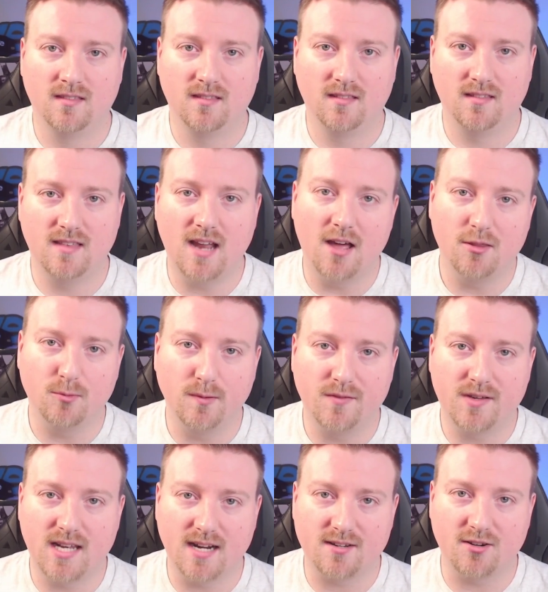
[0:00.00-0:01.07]
Now that
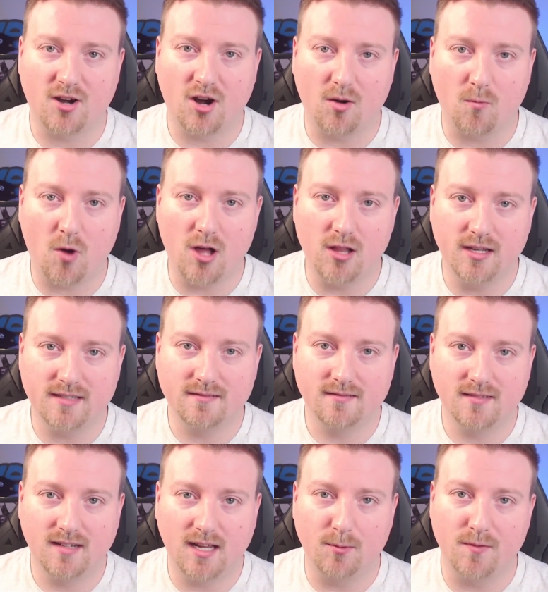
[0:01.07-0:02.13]
we've connected our wallet,
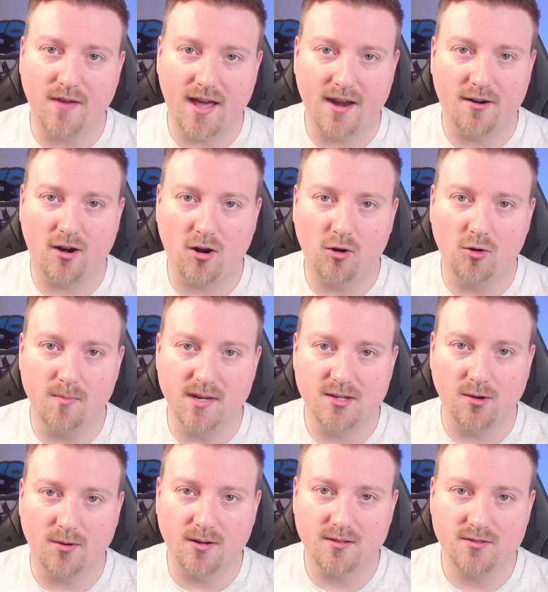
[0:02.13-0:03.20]
and we've added our OMI
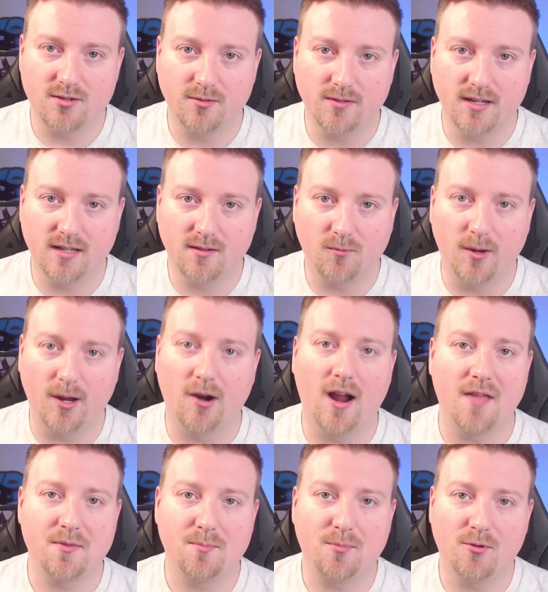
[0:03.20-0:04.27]
tokens to it, we are
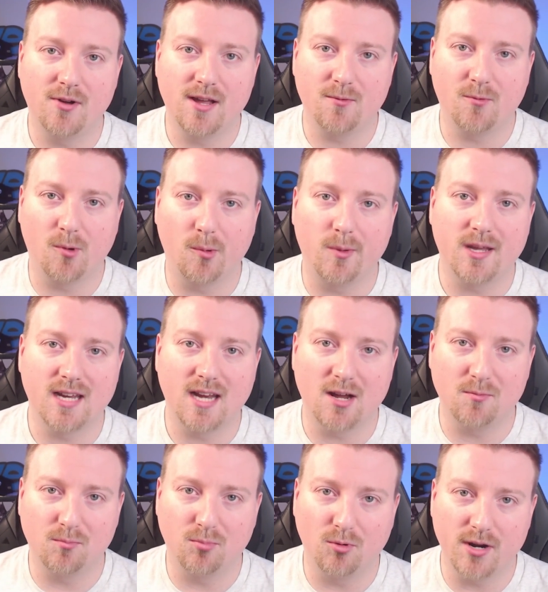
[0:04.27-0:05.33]
at the point where we can now
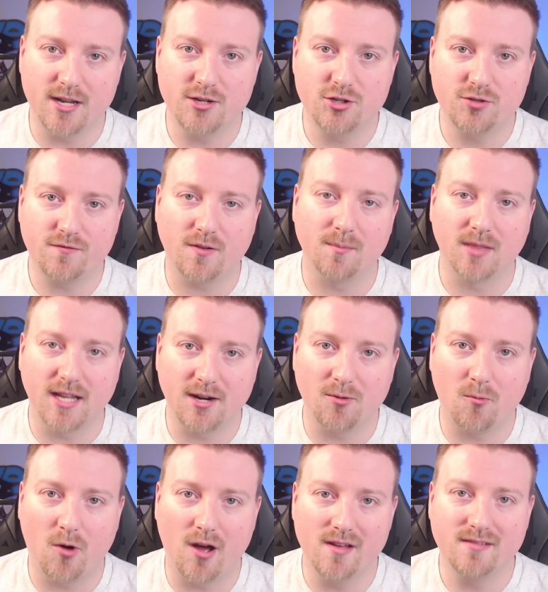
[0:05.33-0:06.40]
bridge from Layer
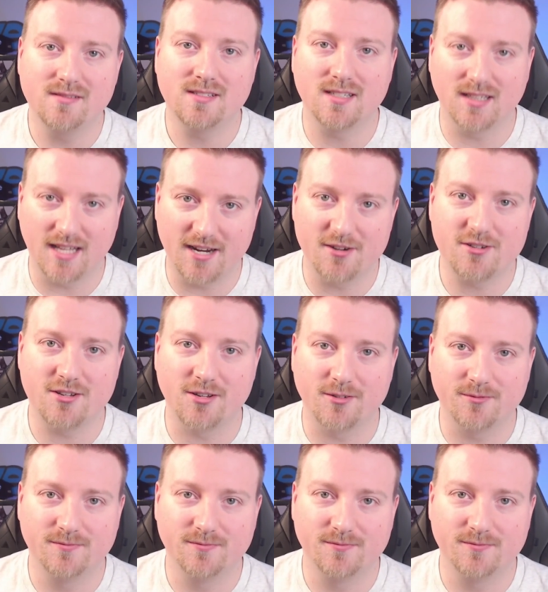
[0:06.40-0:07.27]
1 to Layer 2.